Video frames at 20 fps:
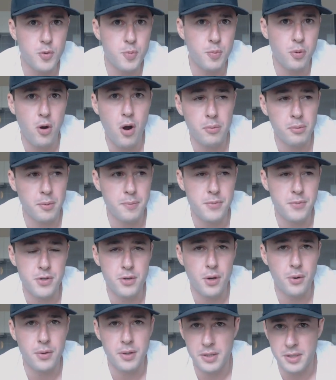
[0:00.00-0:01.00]
problems
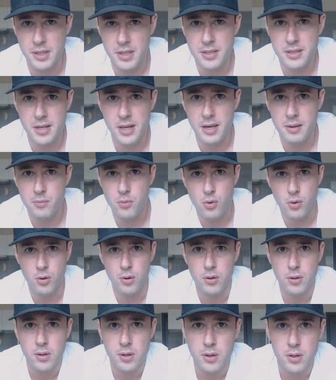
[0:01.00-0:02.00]
don't exist
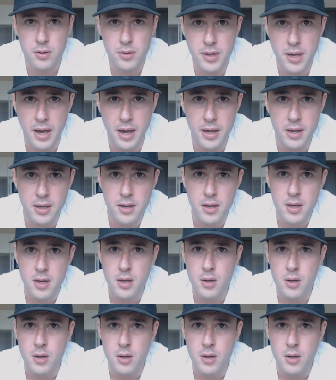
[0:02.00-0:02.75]
anymore, okay?